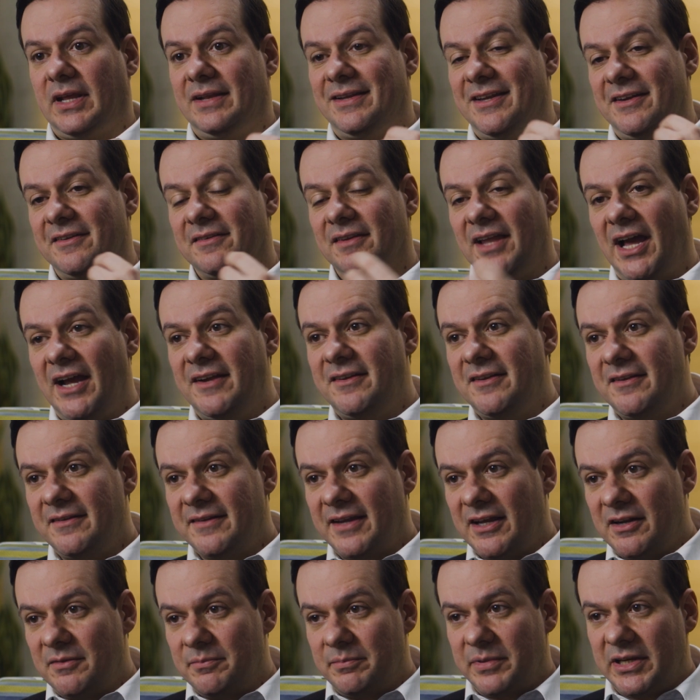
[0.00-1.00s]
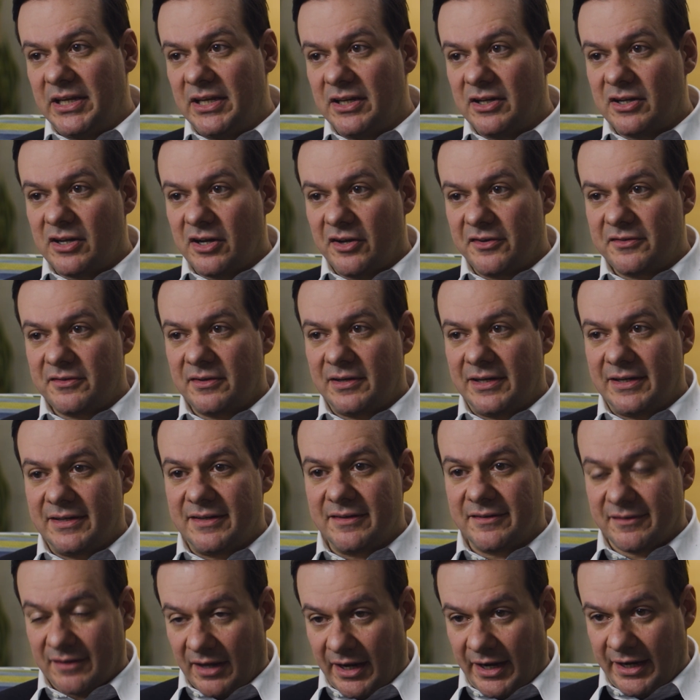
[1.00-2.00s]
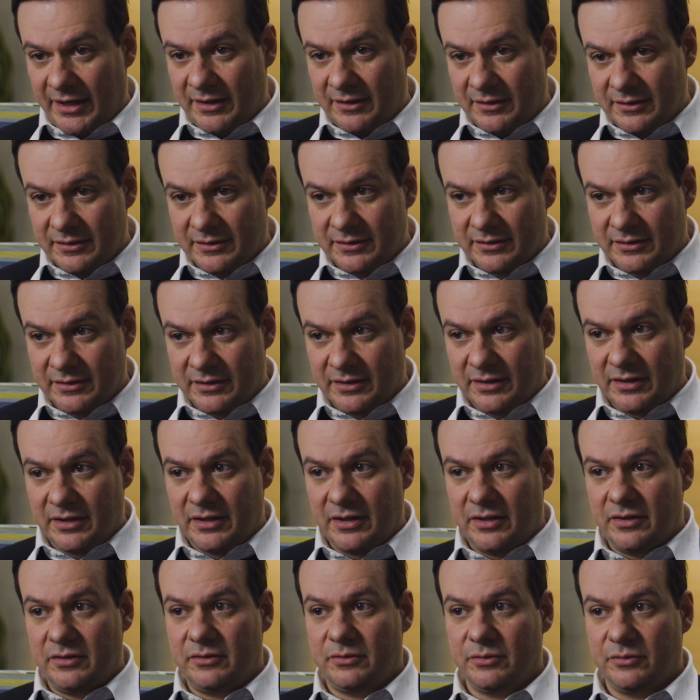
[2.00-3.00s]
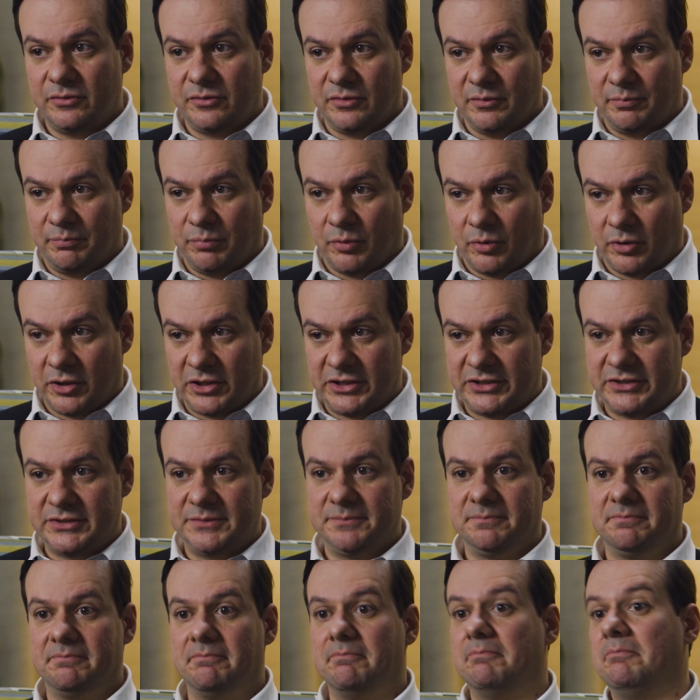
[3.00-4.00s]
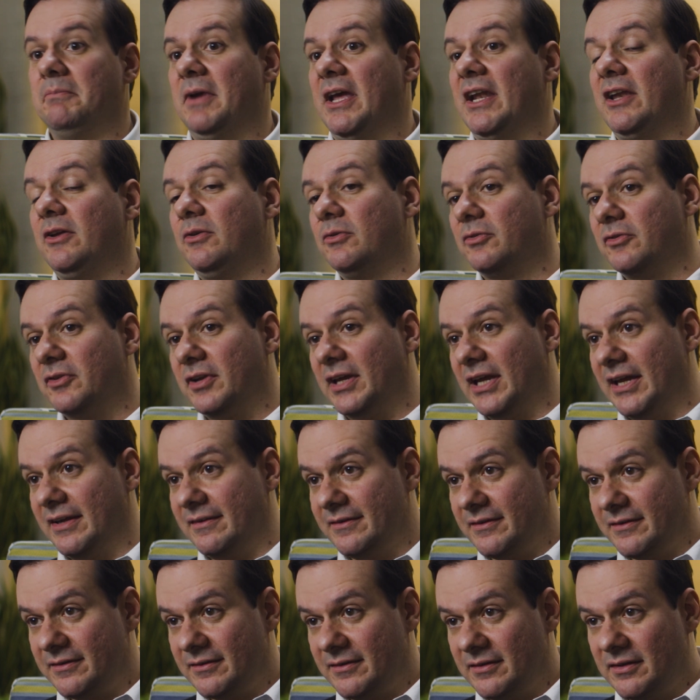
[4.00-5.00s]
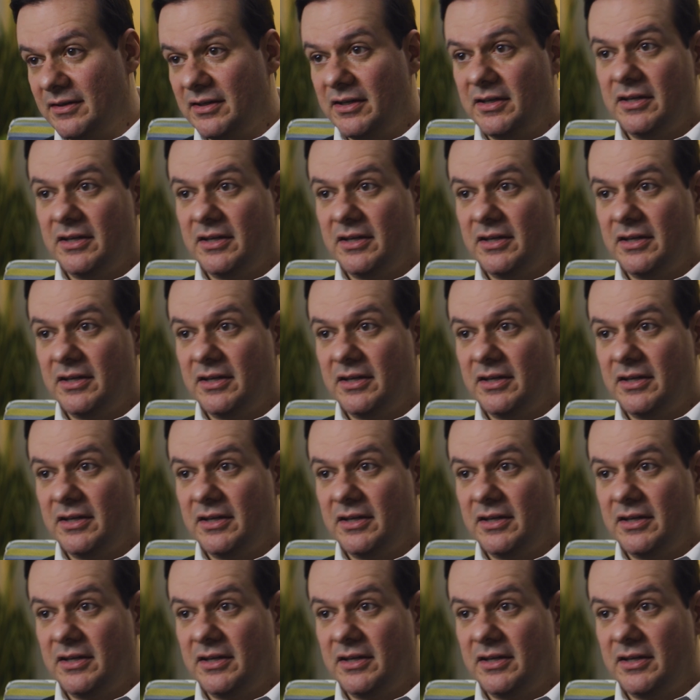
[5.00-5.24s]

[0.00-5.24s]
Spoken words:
The slices can be customly designed to support many use cases,